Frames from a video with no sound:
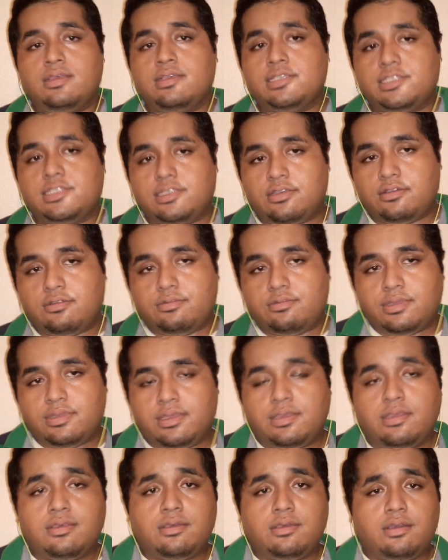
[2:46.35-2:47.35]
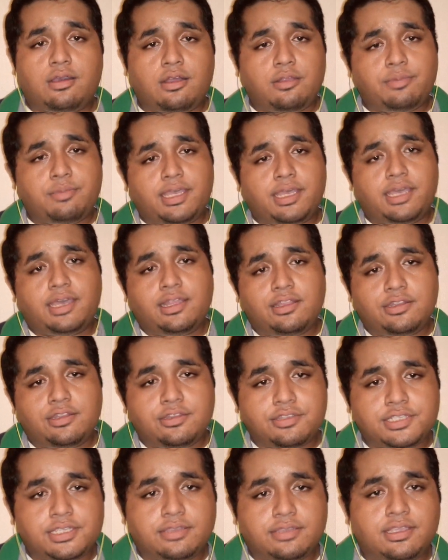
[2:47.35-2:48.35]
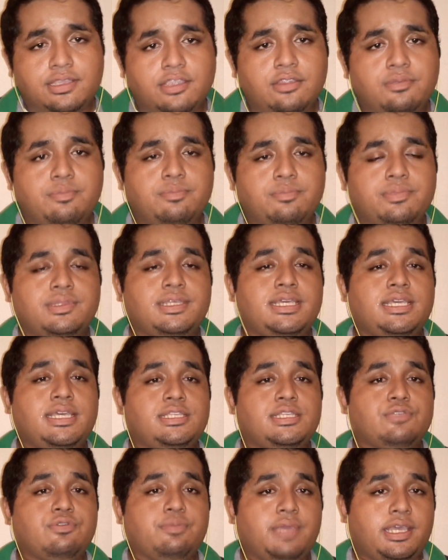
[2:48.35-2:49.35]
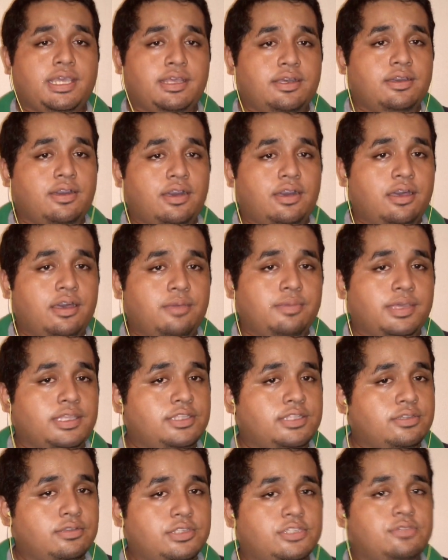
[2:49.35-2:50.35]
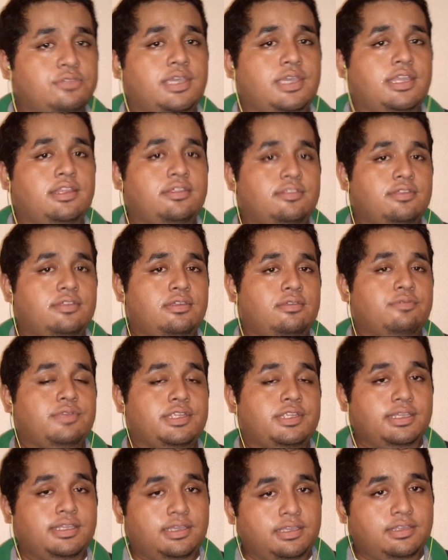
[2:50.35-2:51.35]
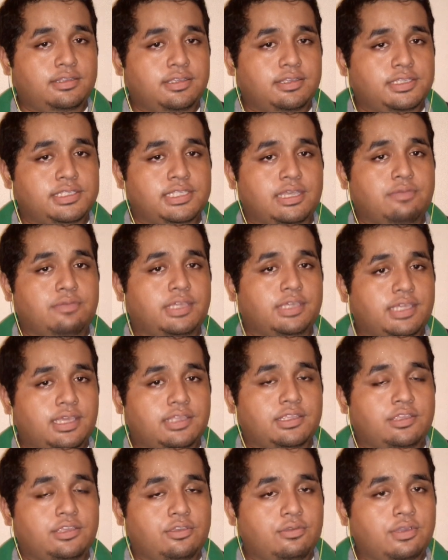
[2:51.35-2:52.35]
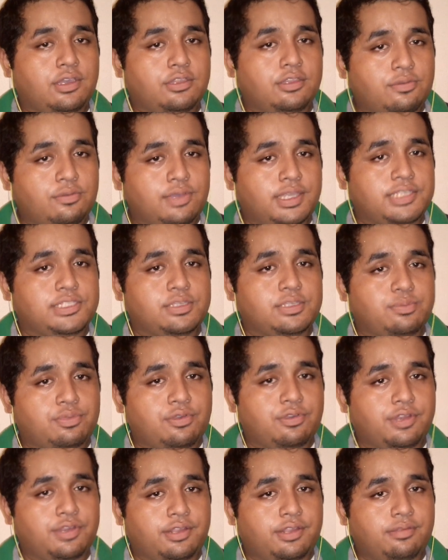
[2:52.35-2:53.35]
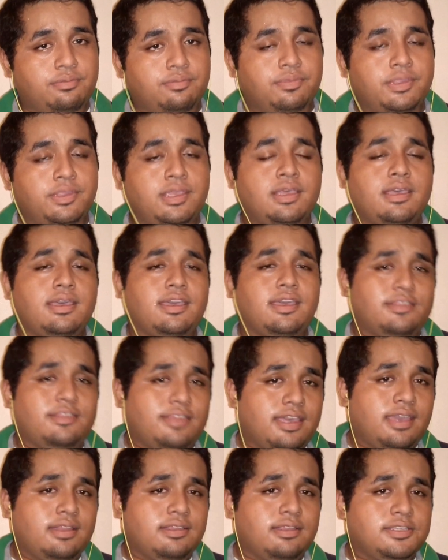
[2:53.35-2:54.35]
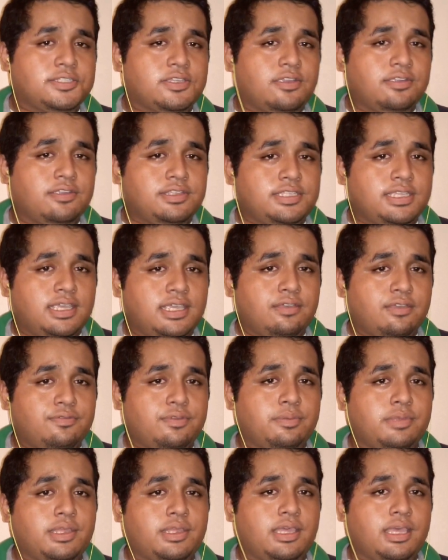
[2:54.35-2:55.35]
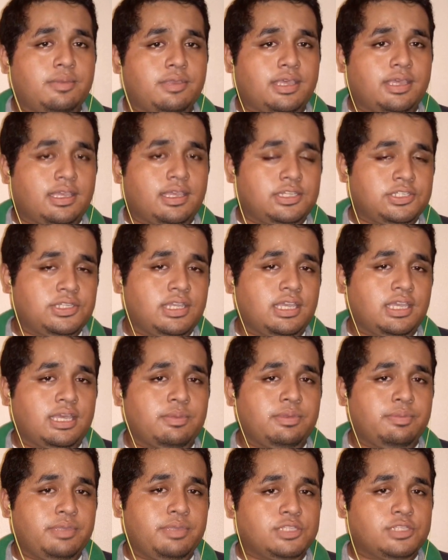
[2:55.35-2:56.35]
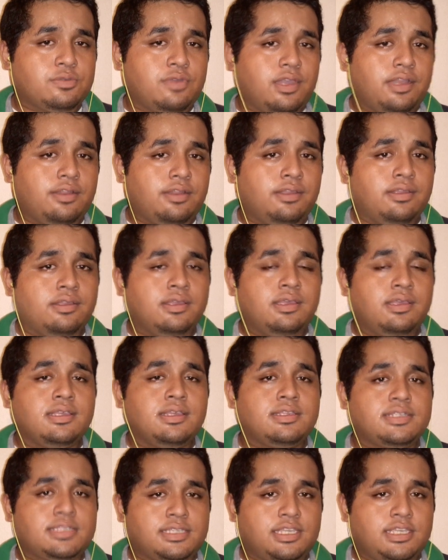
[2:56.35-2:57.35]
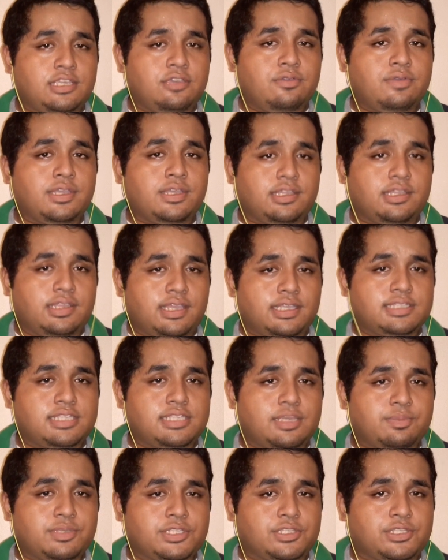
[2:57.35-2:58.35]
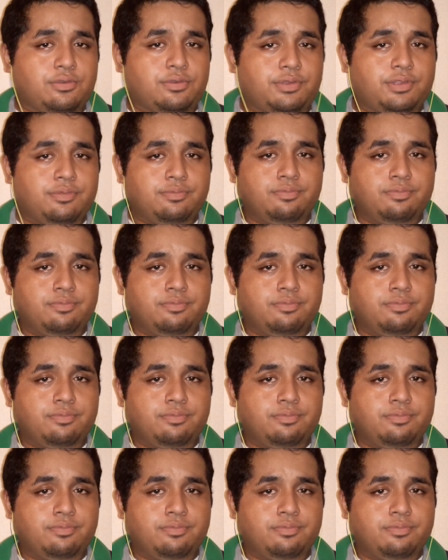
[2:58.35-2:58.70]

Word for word: So, all my islanders out there, please remain calm and don't do anything ridiculous that would get you otherwise deported. And that is our take from the hashtag MNB squad. See you in the next episode.